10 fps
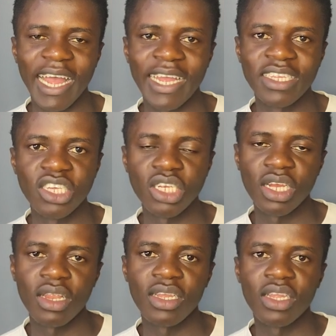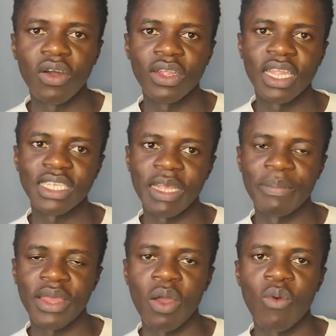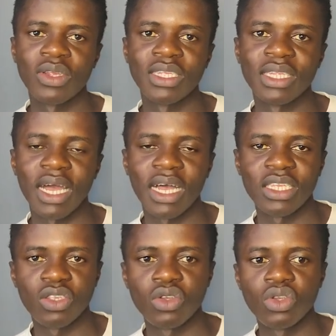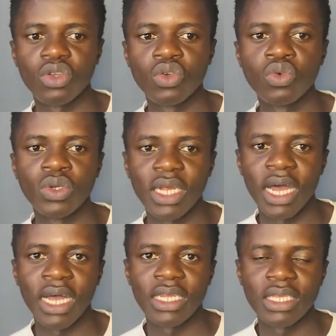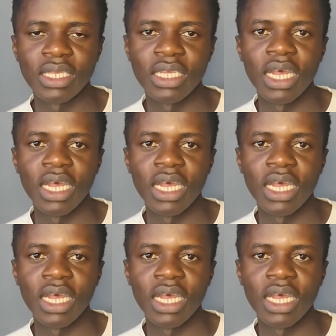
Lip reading: initially the context API wasn't as good as